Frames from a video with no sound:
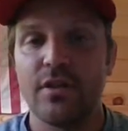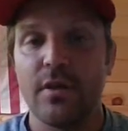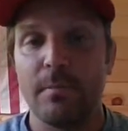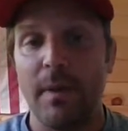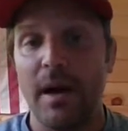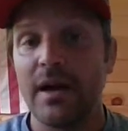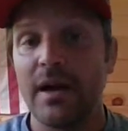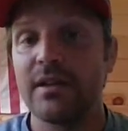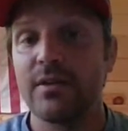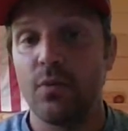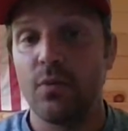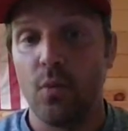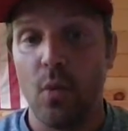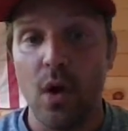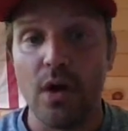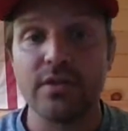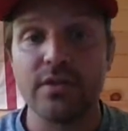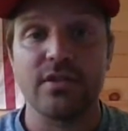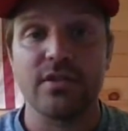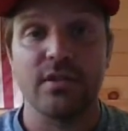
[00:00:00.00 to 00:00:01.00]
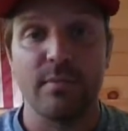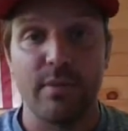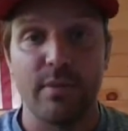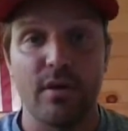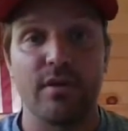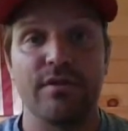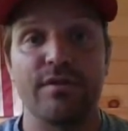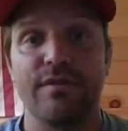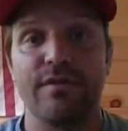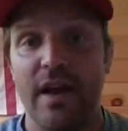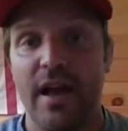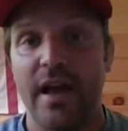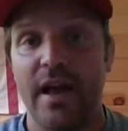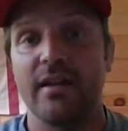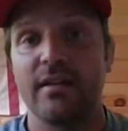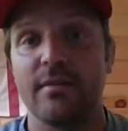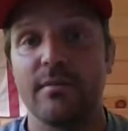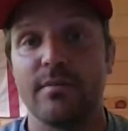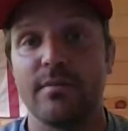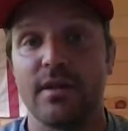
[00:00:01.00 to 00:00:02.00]
the body wants to burn
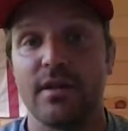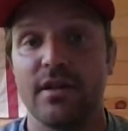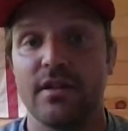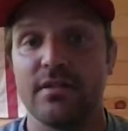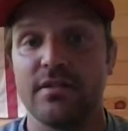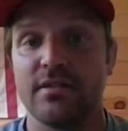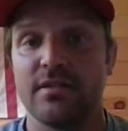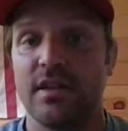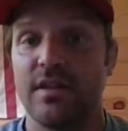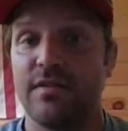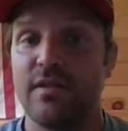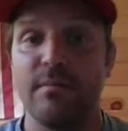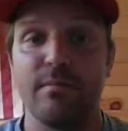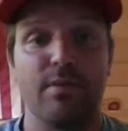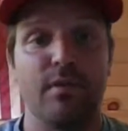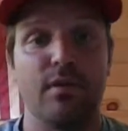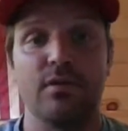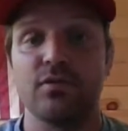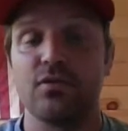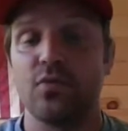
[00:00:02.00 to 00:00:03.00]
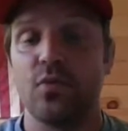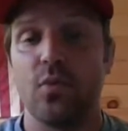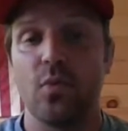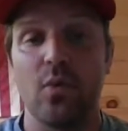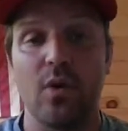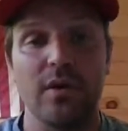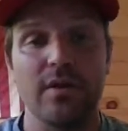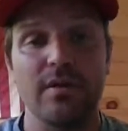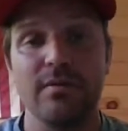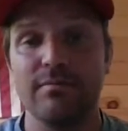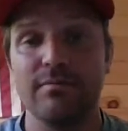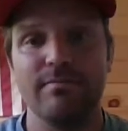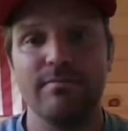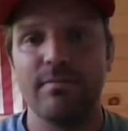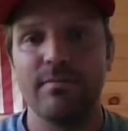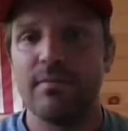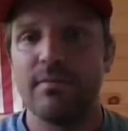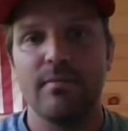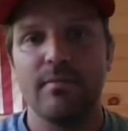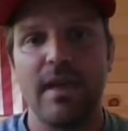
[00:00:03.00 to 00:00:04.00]
fat. Because if it burns one
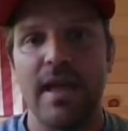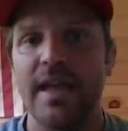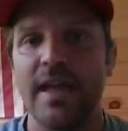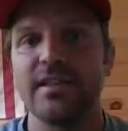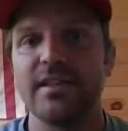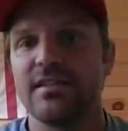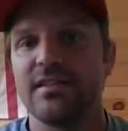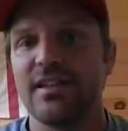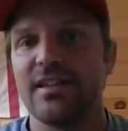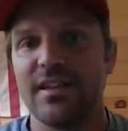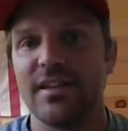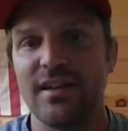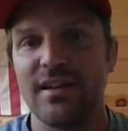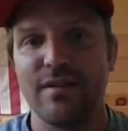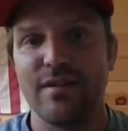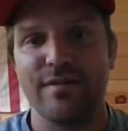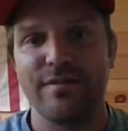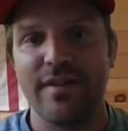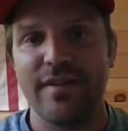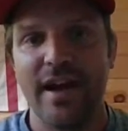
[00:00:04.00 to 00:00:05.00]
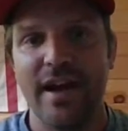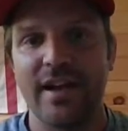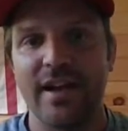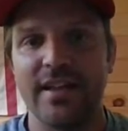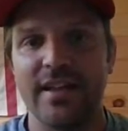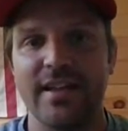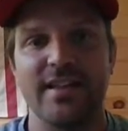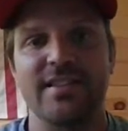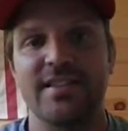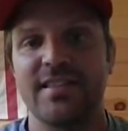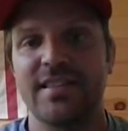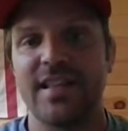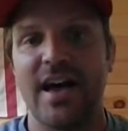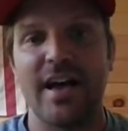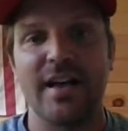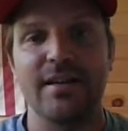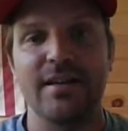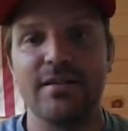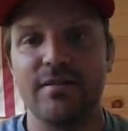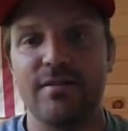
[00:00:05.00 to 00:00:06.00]
entity of fat, it gets
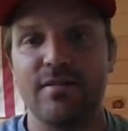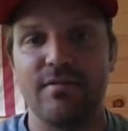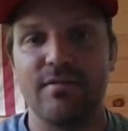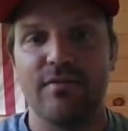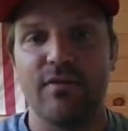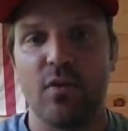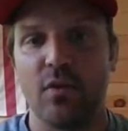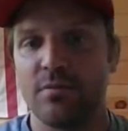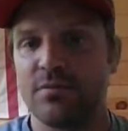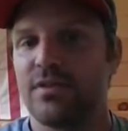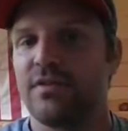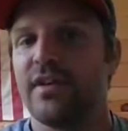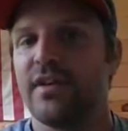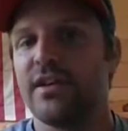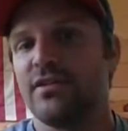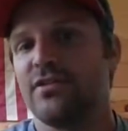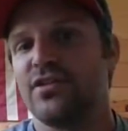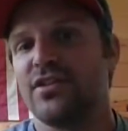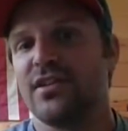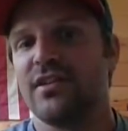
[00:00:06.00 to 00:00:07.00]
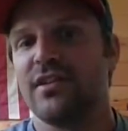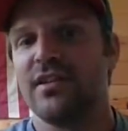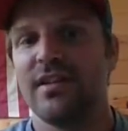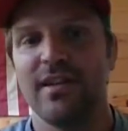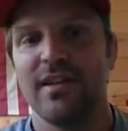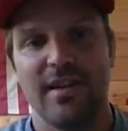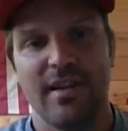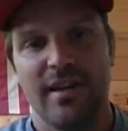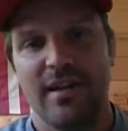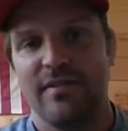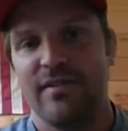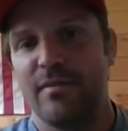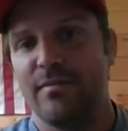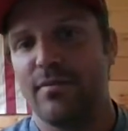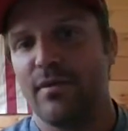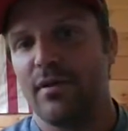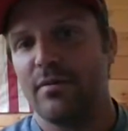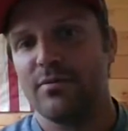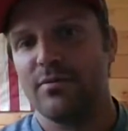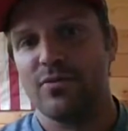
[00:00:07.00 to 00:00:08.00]
9 forms of energy. If
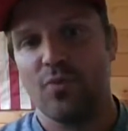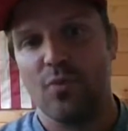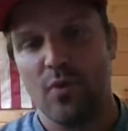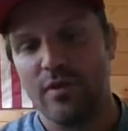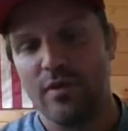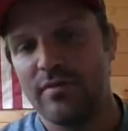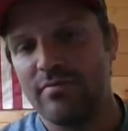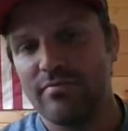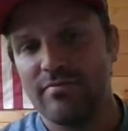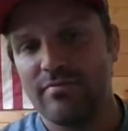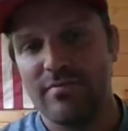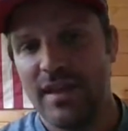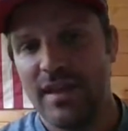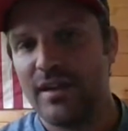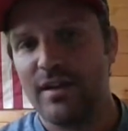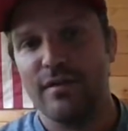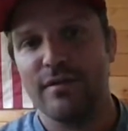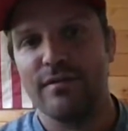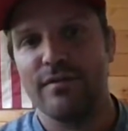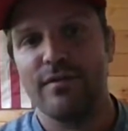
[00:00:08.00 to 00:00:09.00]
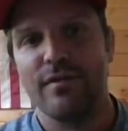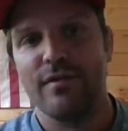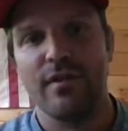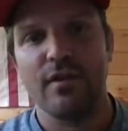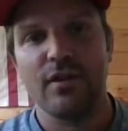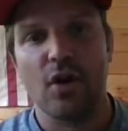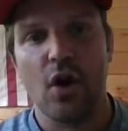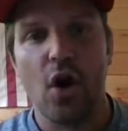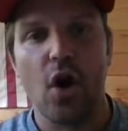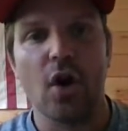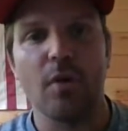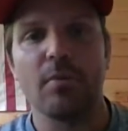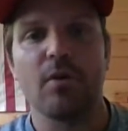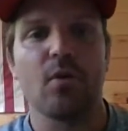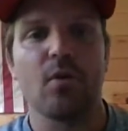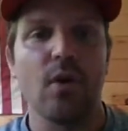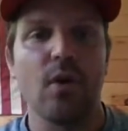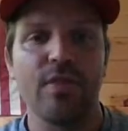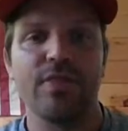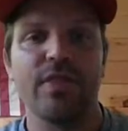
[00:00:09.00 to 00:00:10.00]
it burns one thing of carb
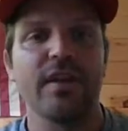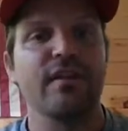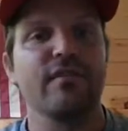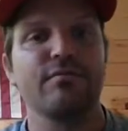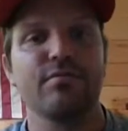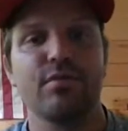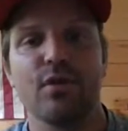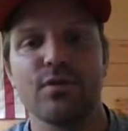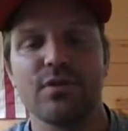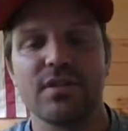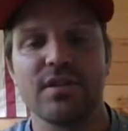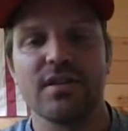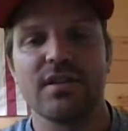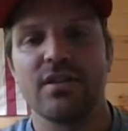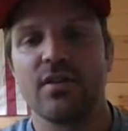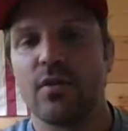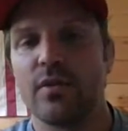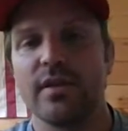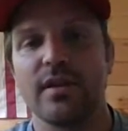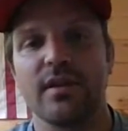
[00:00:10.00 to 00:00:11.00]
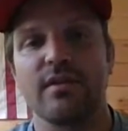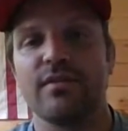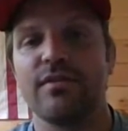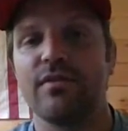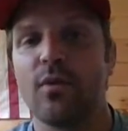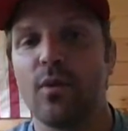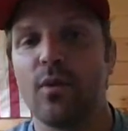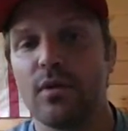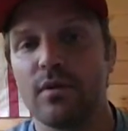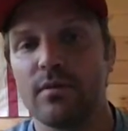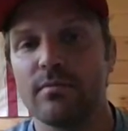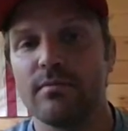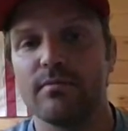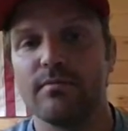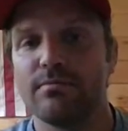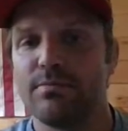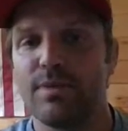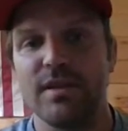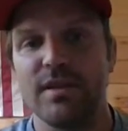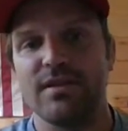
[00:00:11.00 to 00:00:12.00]
or one thing of protein, it only gets 4
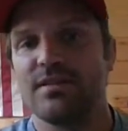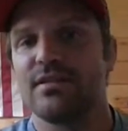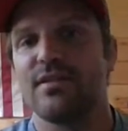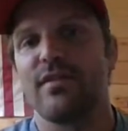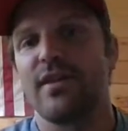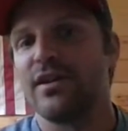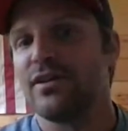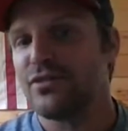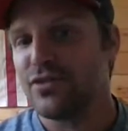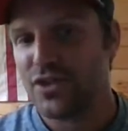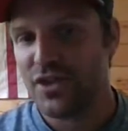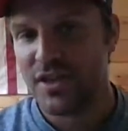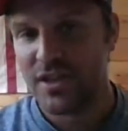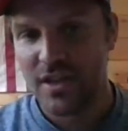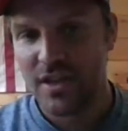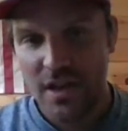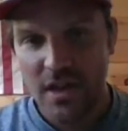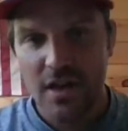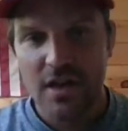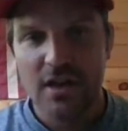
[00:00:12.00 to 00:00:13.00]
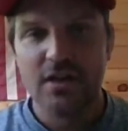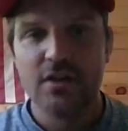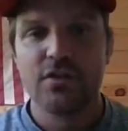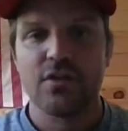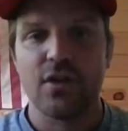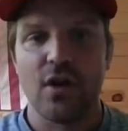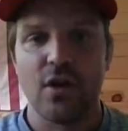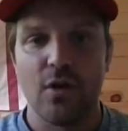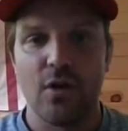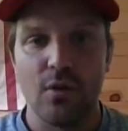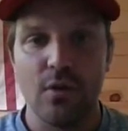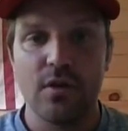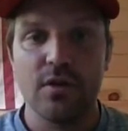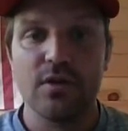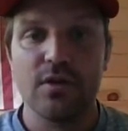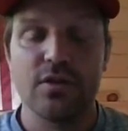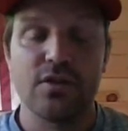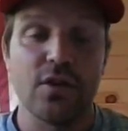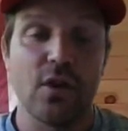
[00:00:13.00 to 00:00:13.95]
pieces of energy. So